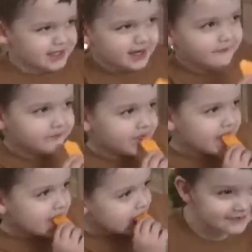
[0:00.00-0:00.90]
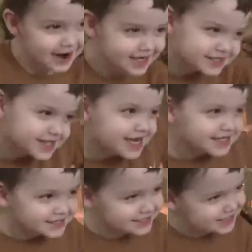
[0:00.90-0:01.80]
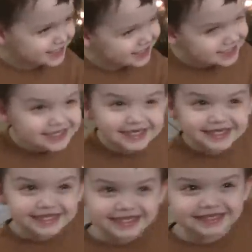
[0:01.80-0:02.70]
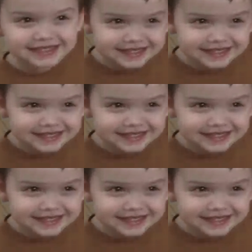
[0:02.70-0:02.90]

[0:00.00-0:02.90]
Okay. What's and scene?